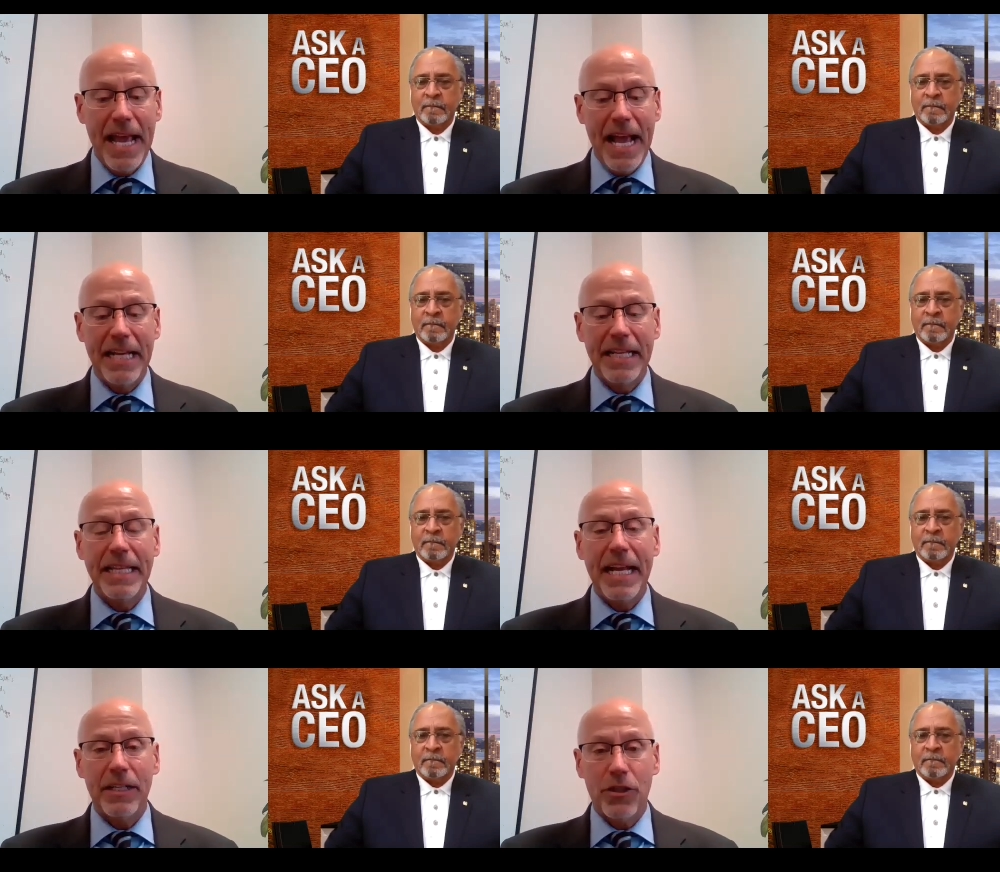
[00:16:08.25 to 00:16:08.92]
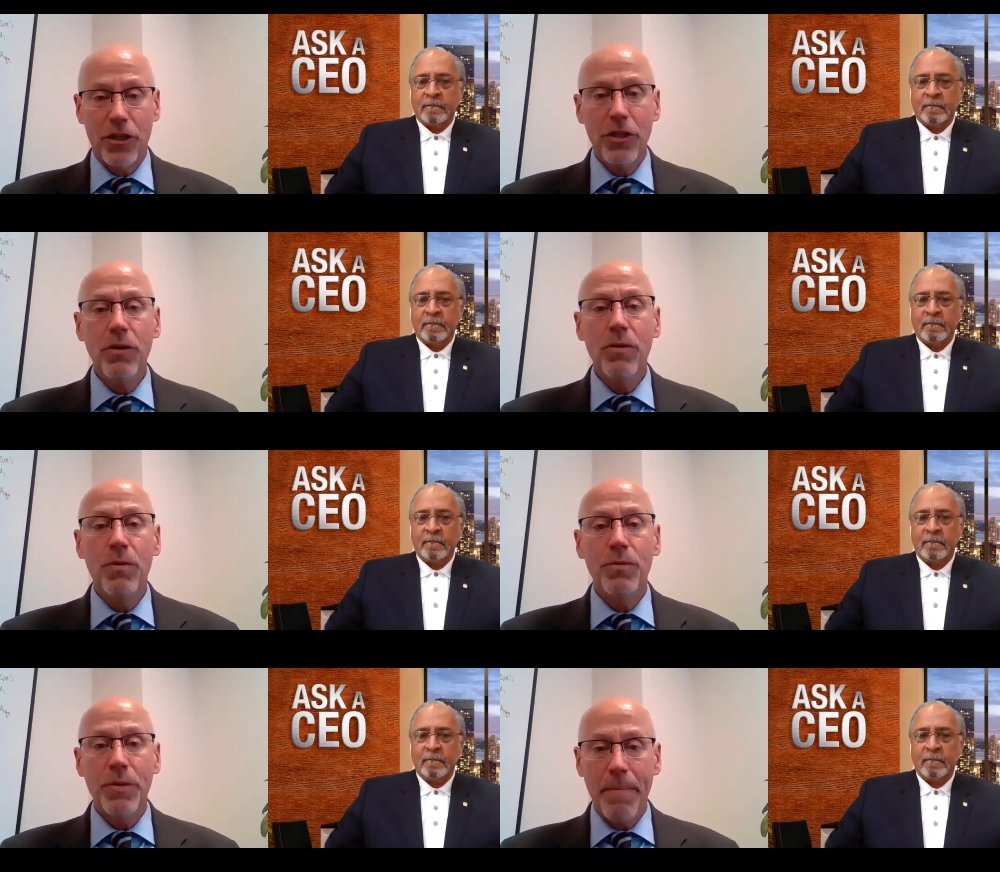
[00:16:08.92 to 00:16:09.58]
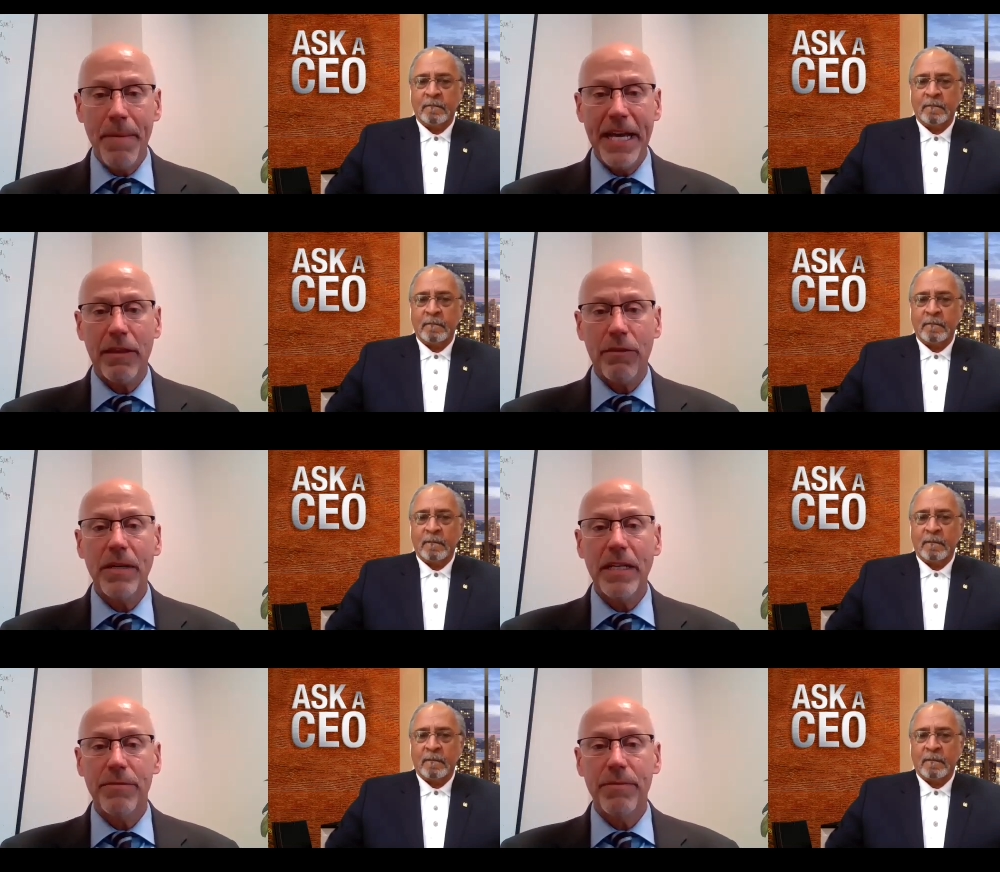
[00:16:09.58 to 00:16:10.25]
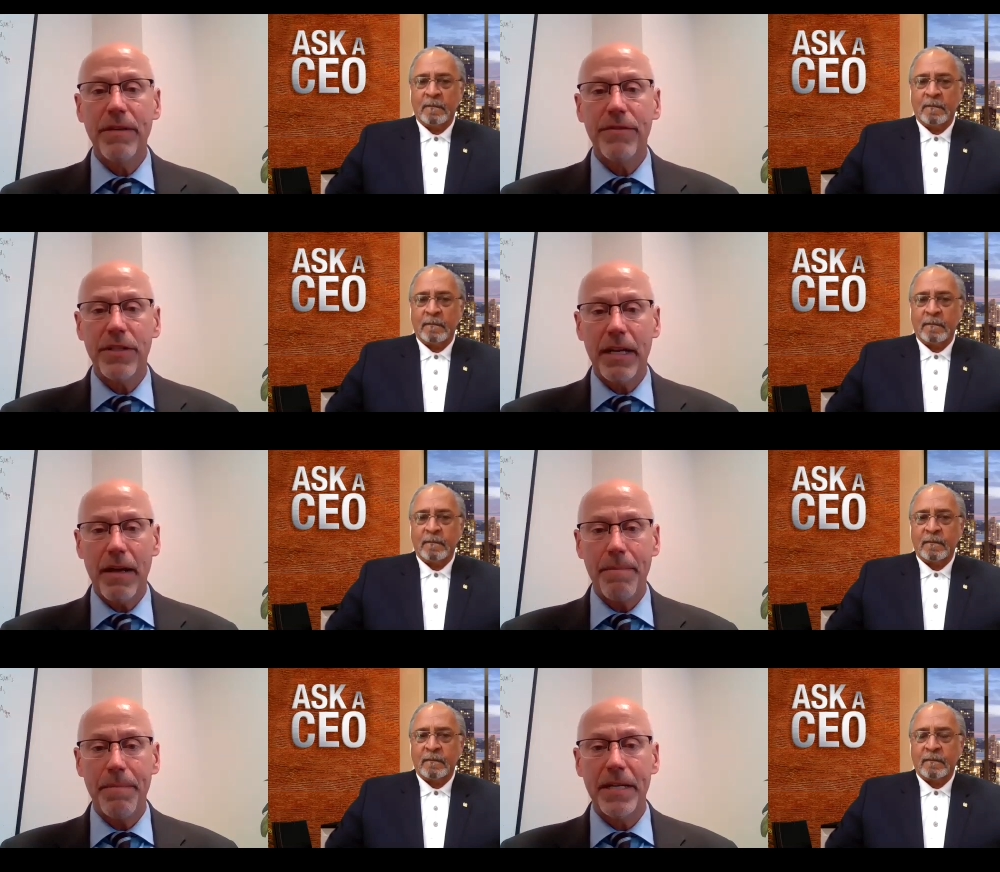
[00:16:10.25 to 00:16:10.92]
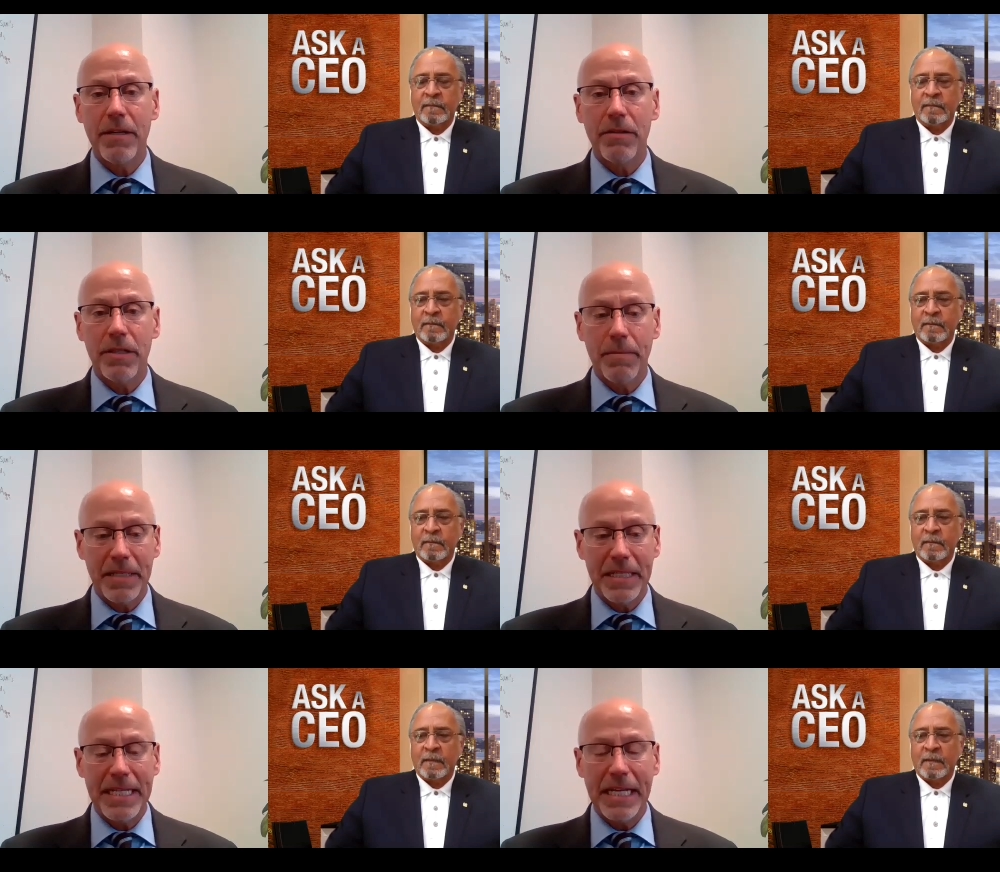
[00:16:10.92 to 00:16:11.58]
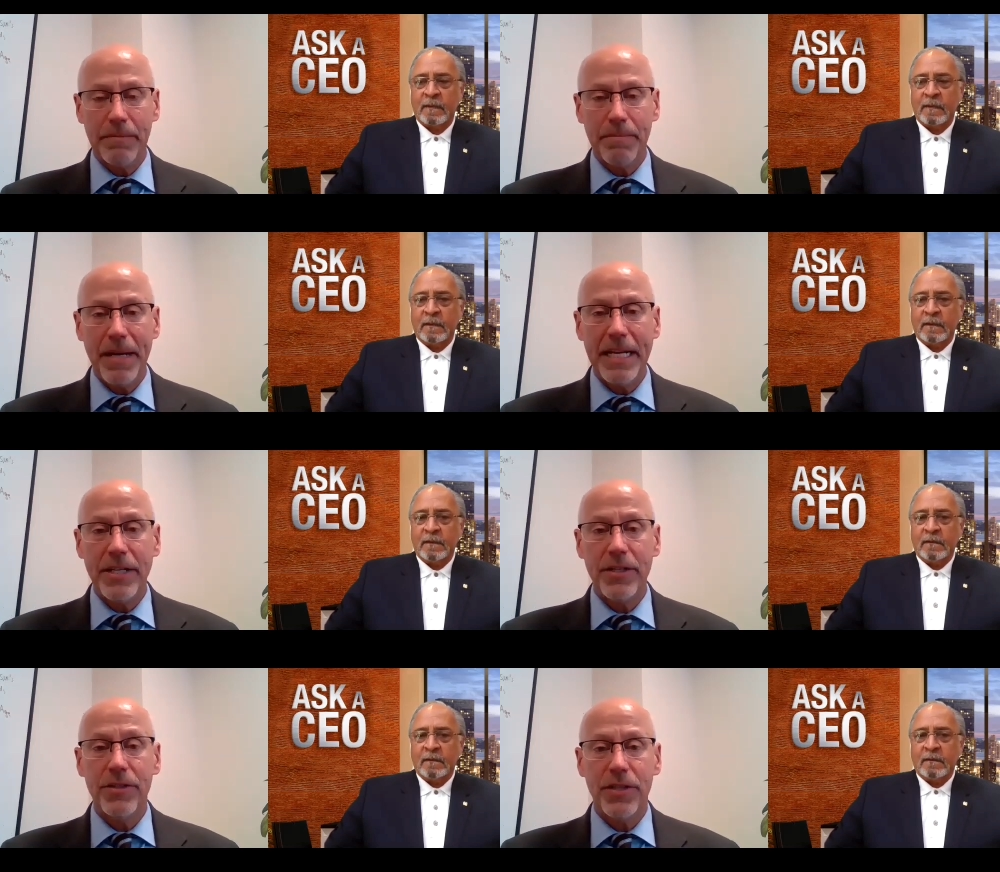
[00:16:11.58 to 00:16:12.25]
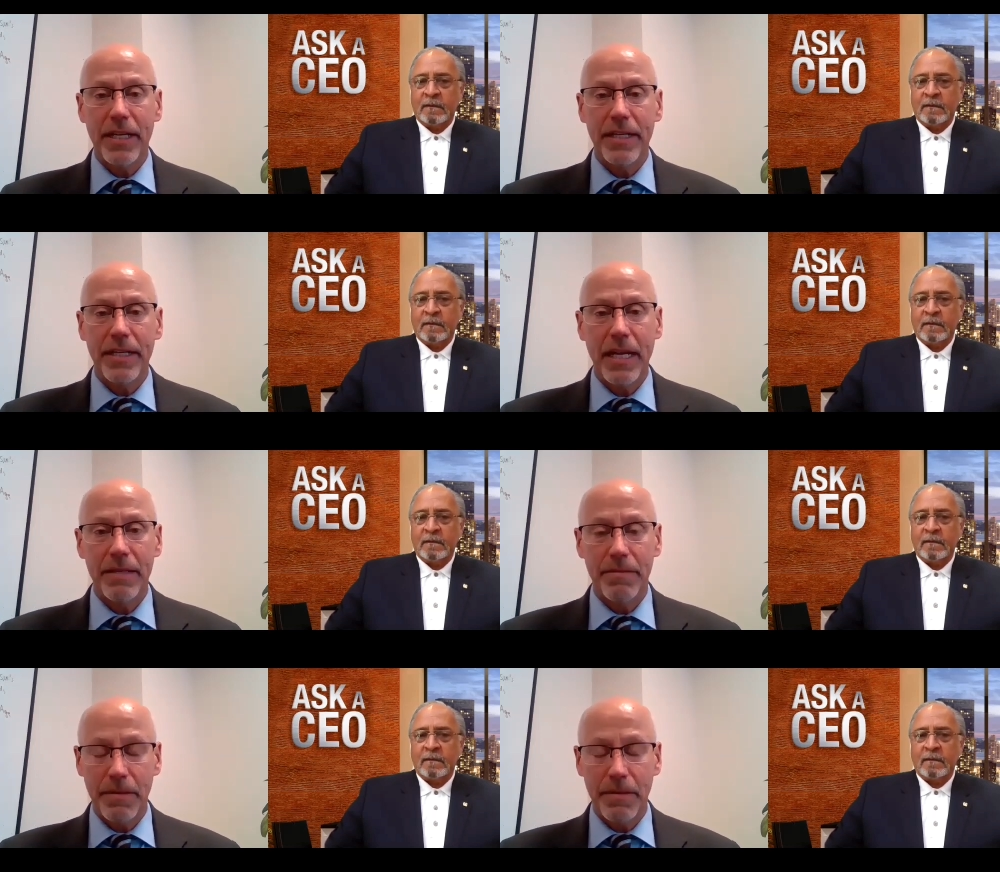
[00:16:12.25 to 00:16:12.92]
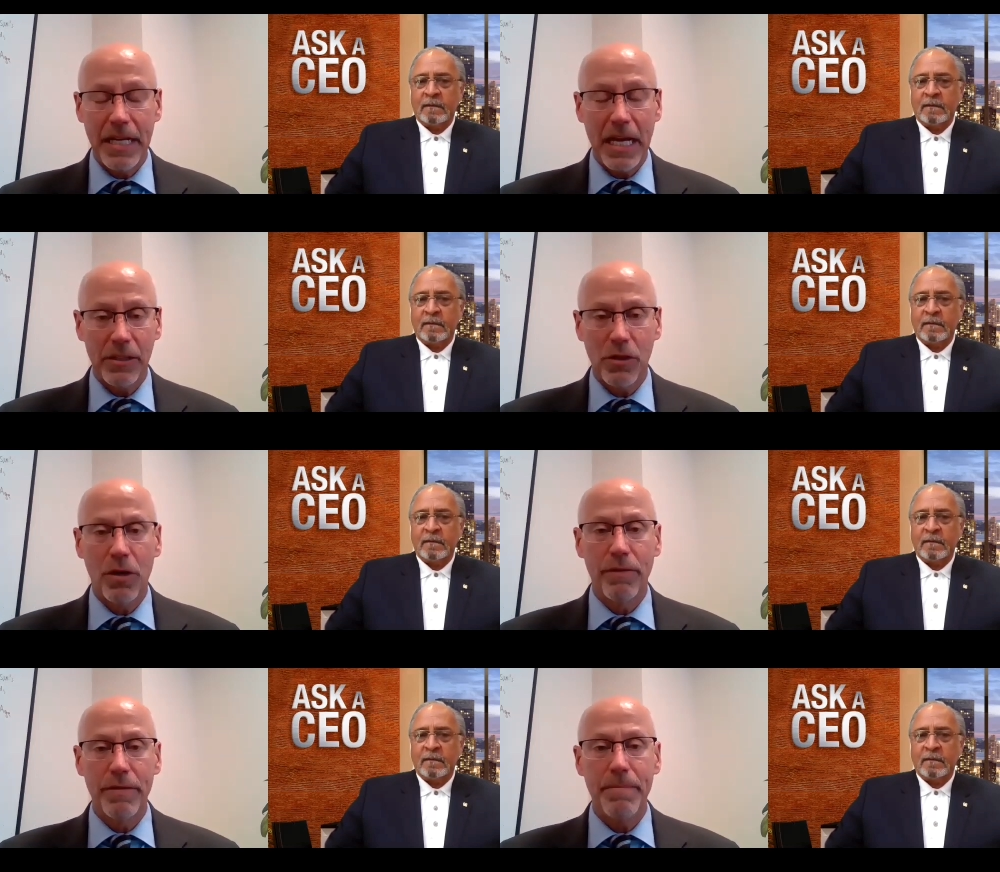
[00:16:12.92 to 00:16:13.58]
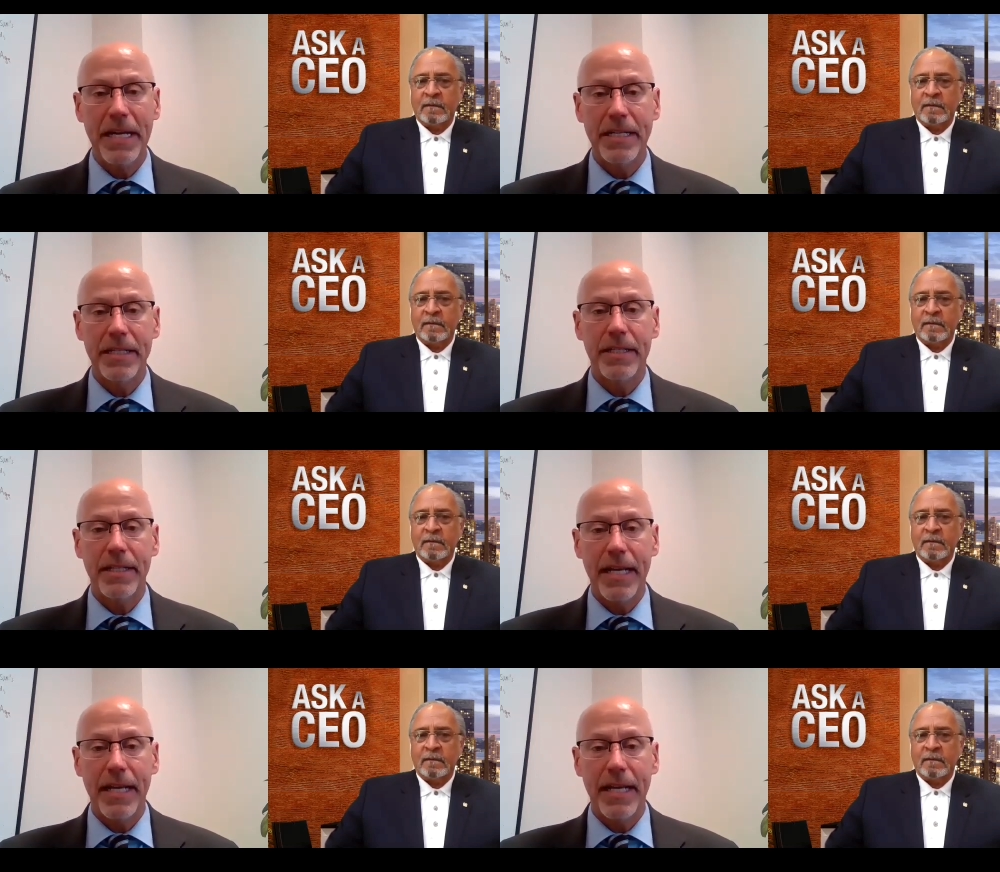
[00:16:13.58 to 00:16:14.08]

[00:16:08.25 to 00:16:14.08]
Speaker 1: And that too, the pathways we've set up here to protect patients and non-COVID patients